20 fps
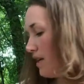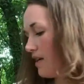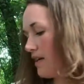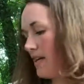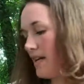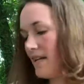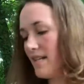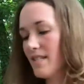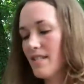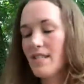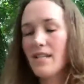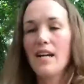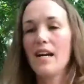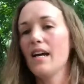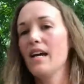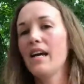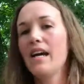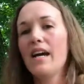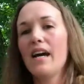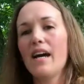Next
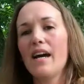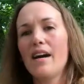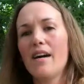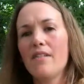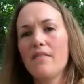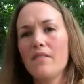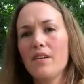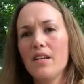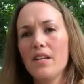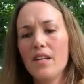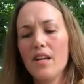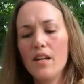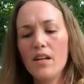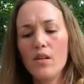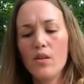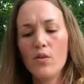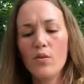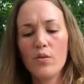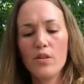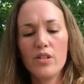I have a
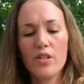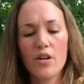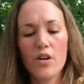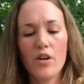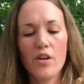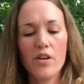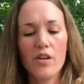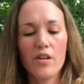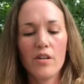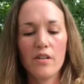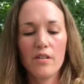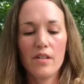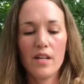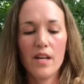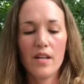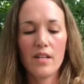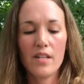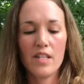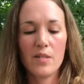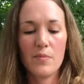yellow yarn
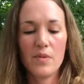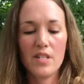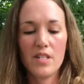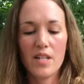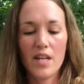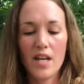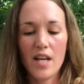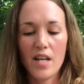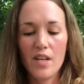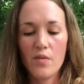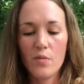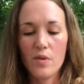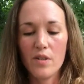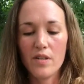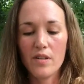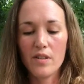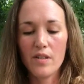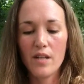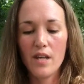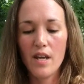that has been dyed
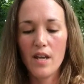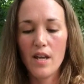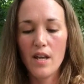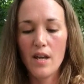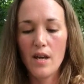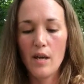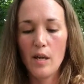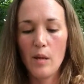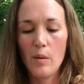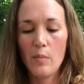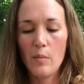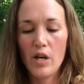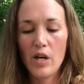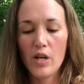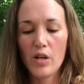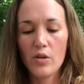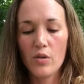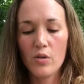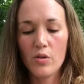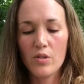with
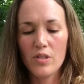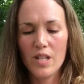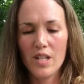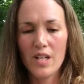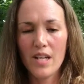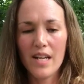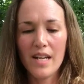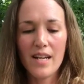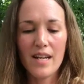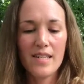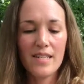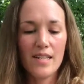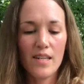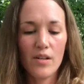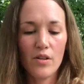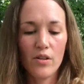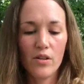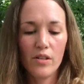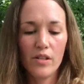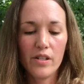marigold, and like I said
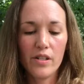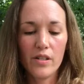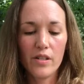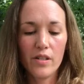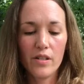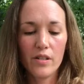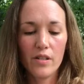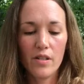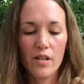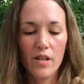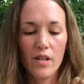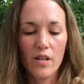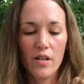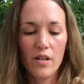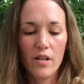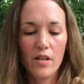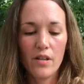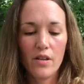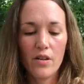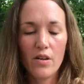earlier,
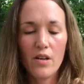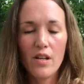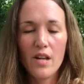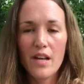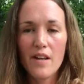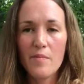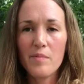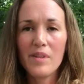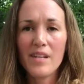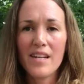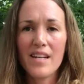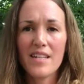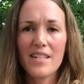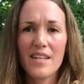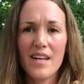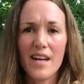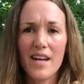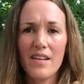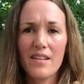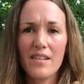there are a lot of plants
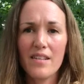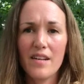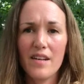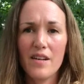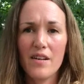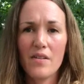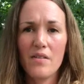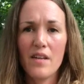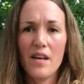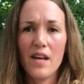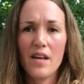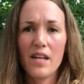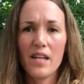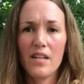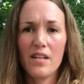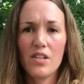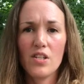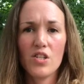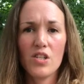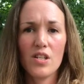out there that
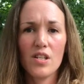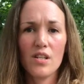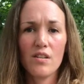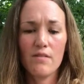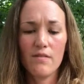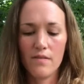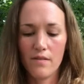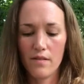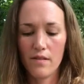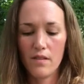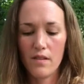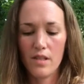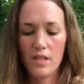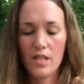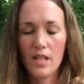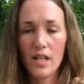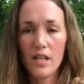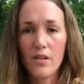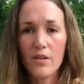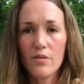can achieve
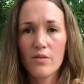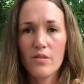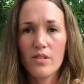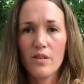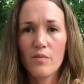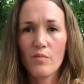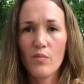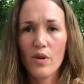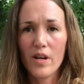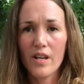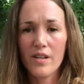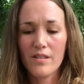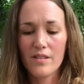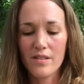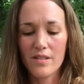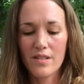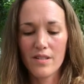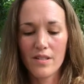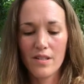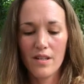yellows and
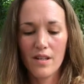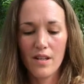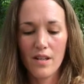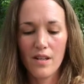browns.